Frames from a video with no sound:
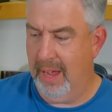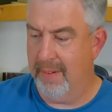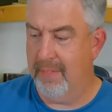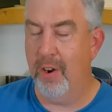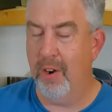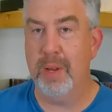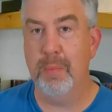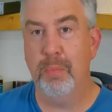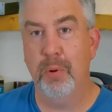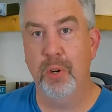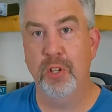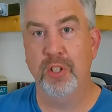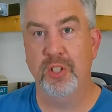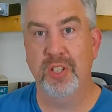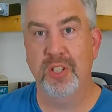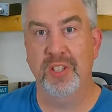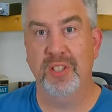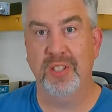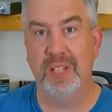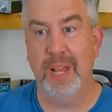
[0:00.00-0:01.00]
I've already
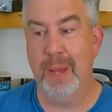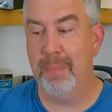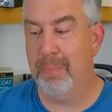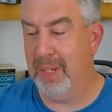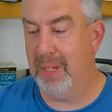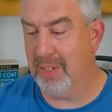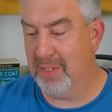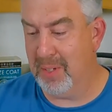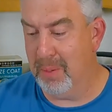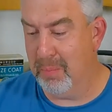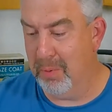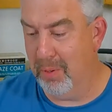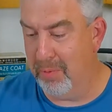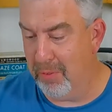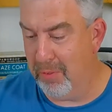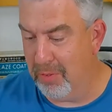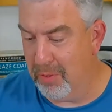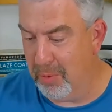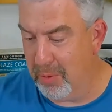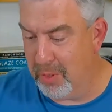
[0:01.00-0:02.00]
pushed this Epic
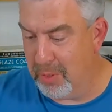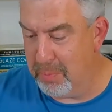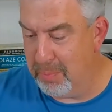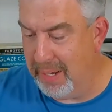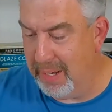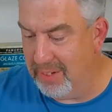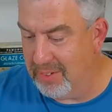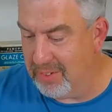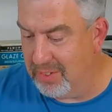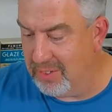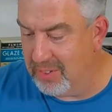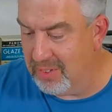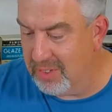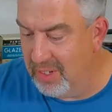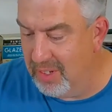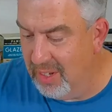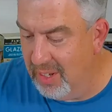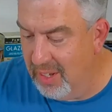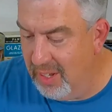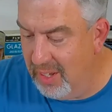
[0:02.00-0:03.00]
subwoofer through its paces
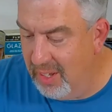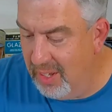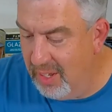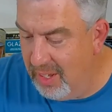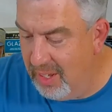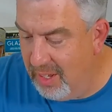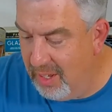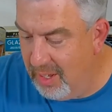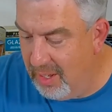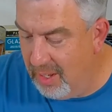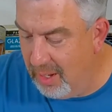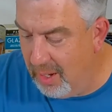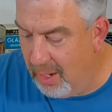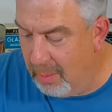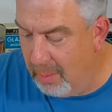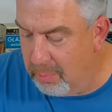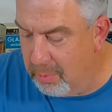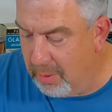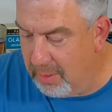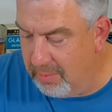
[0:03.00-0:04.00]

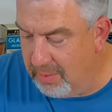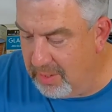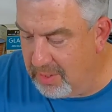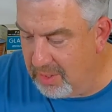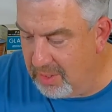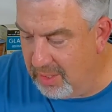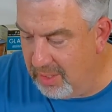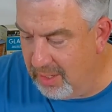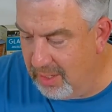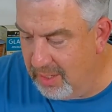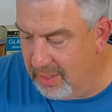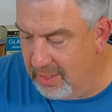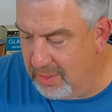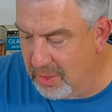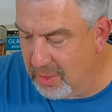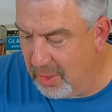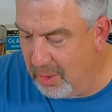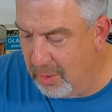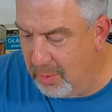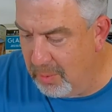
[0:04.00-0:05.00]
previously,
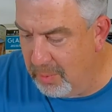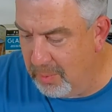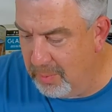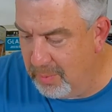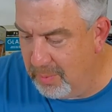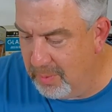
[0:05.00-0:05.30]
so